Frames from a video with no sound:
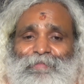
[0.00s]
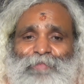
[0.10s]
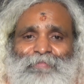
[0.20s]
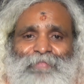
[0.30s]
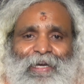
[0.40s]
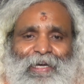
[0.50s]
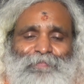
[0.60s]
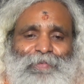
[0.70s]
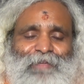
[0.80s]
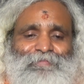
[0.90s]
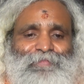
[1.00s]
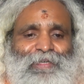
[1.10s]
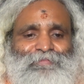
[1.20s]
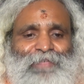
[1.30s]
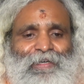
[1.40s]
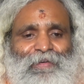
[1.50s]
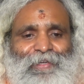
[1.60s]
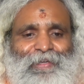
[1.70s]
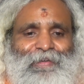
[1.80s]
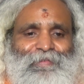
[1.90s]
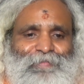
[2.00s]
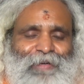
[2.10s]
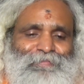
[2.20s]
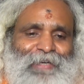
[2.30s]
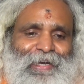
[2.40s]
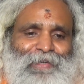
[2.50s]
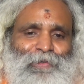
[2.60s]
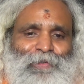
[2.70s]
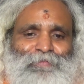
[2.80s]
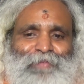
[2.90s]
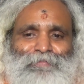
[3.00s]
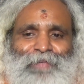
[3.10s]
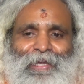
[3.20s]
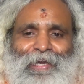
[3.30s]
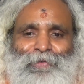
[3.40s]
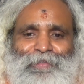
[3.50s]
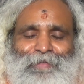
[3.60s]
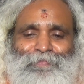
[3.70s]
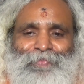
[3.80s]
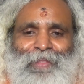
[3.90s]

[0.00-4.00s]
Brahmarpanam Brahmahavi Brahmagno Brahmanahutam.